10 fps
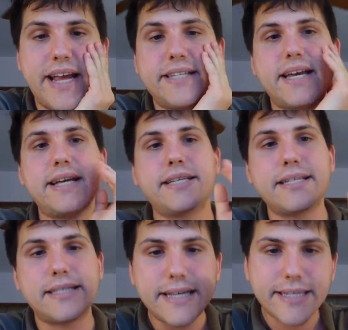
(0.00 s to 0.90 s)
Is
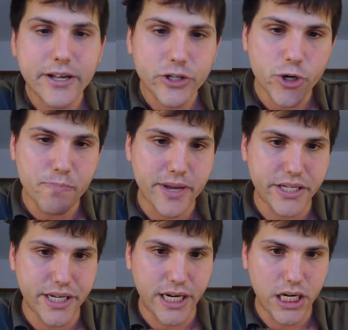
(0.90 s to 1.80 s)
it details you're
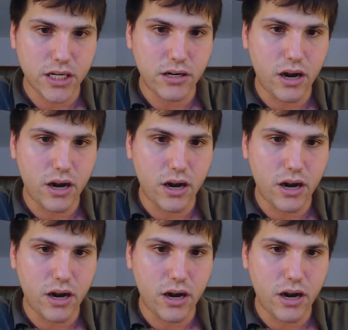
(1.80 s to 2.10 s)
missing,